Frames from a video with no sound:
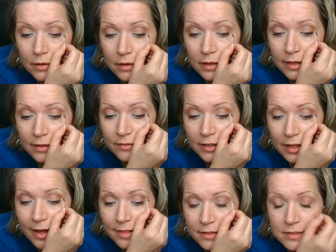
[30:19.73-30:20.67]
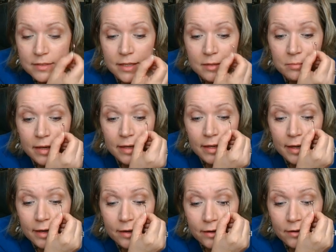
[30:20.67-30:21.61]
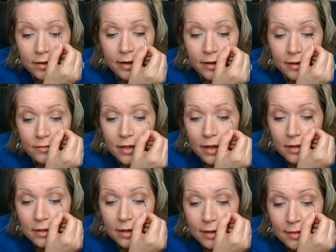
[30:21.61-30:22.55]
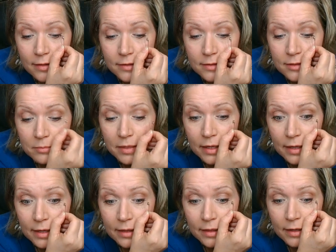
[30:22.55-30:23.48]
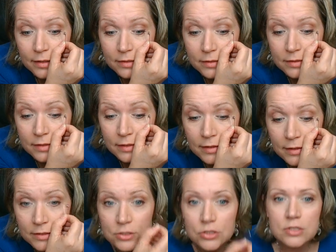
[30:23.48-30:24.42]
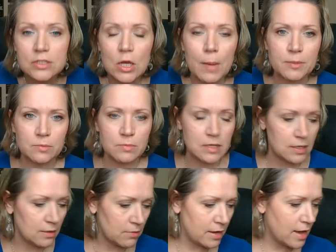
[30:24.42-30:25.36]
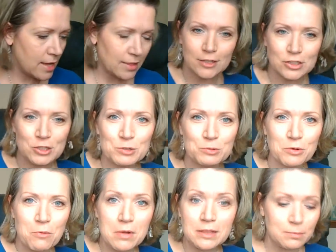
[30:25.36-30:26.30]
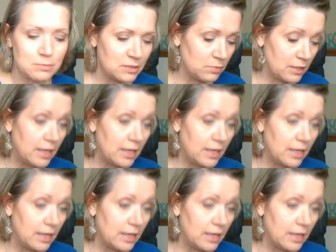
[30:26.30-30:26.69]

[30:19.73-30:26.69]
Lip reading: I have colics in my hair, and I've got colics in my eyelashes, and this just helps me get my eyelashes where I want them to be.